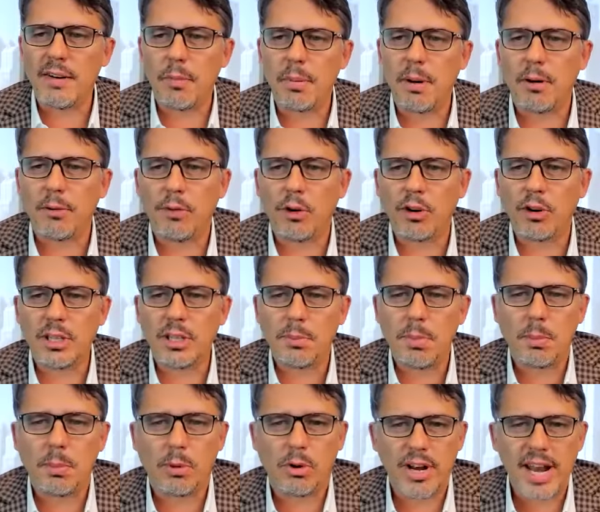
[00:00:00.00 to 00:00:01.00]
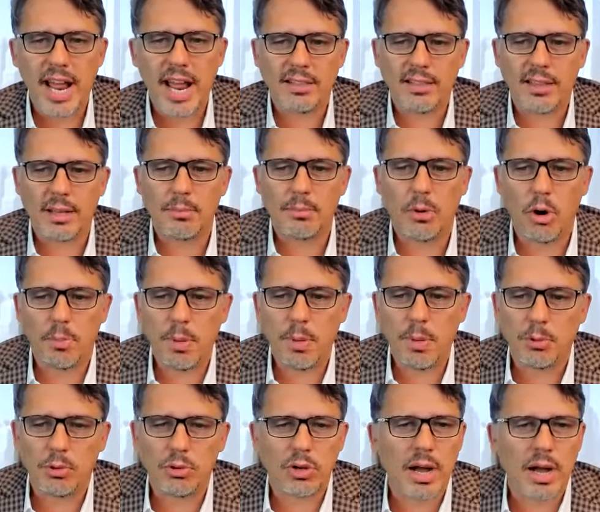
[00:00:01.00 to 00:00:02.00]
about 40 people connected, more
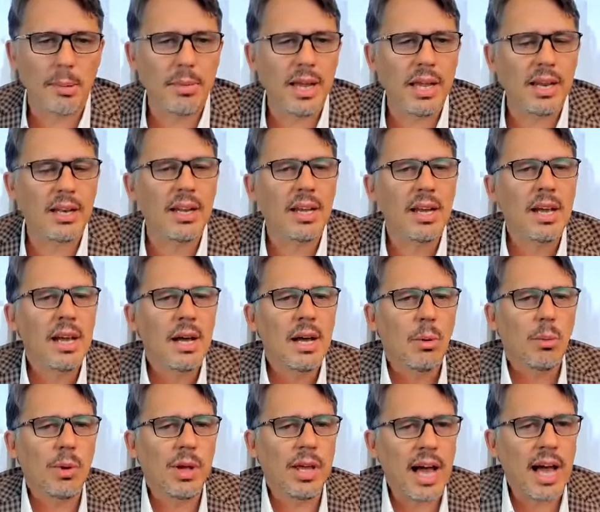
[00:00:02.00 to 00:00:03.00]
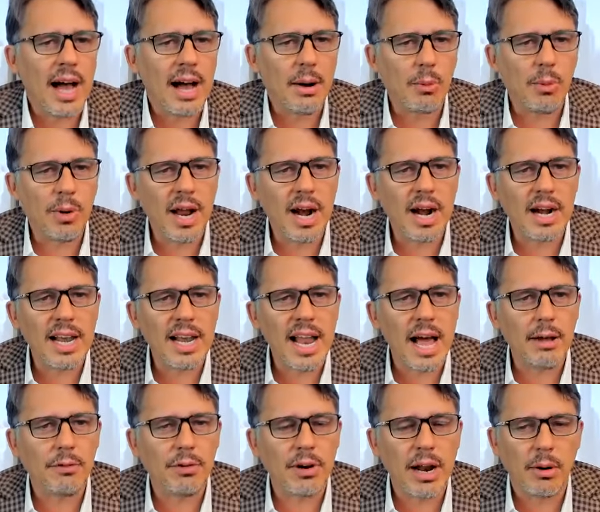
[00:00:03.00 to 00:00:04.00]
people to come in. We are
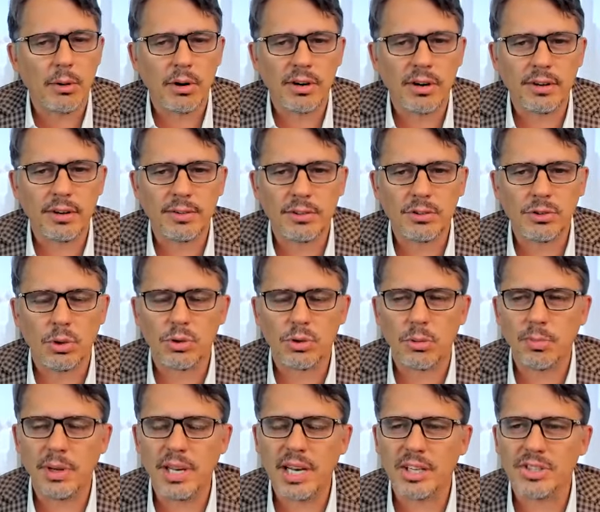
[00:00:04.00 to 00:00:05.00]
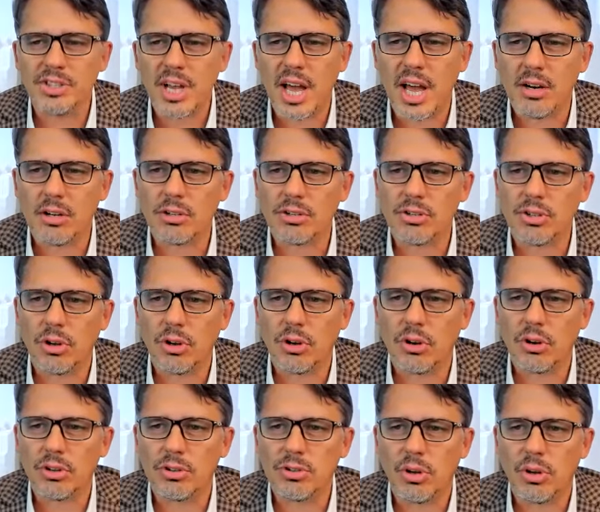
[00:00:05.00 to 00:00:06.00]
live on our social media channels,
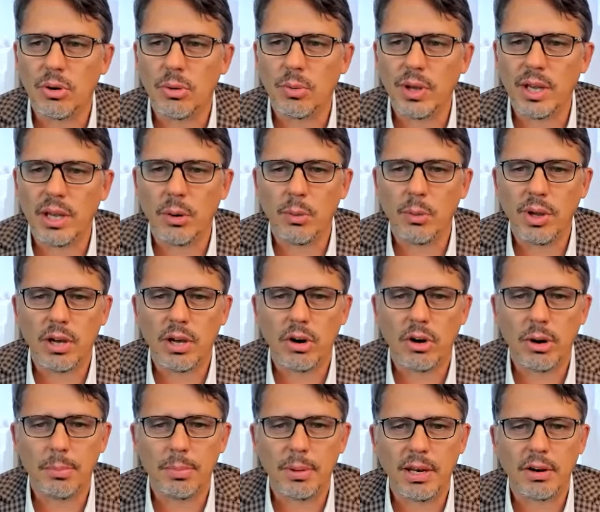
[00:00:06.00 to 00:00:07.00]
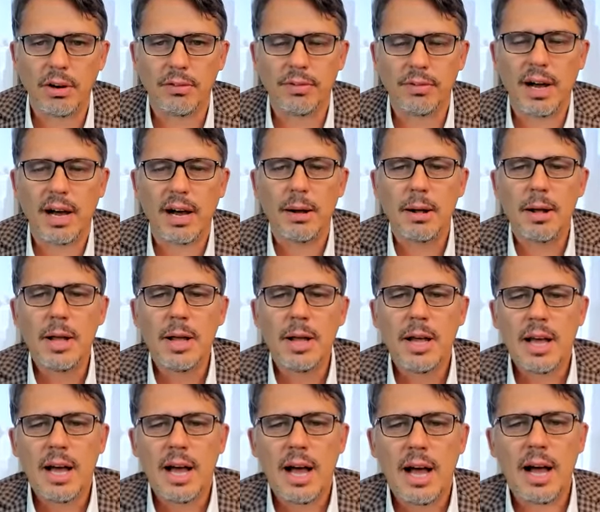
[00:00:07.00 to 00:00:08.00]
so we got a bit of
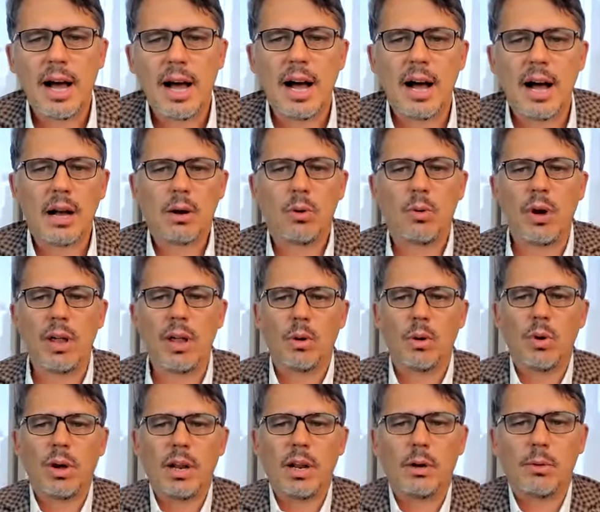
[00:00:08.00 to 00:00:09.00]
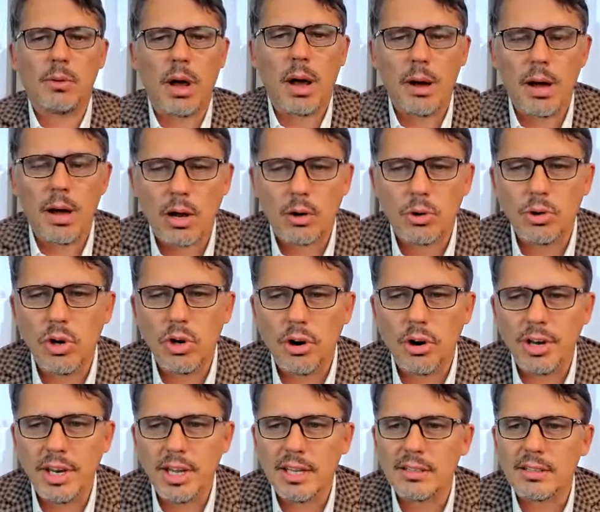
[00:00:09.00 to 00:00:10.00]
quite a good
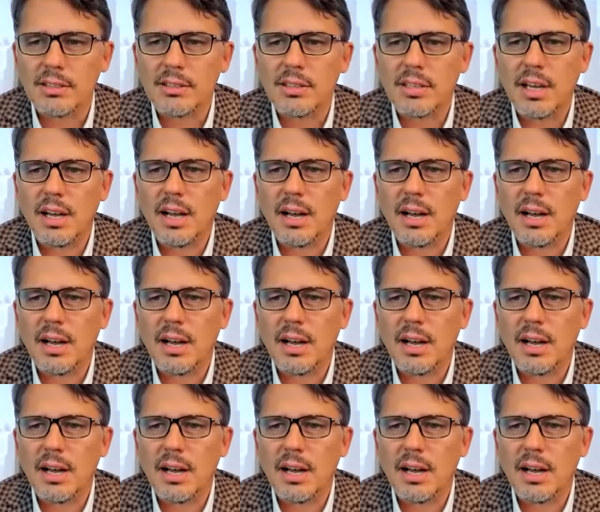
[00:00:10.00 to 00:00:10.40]
audience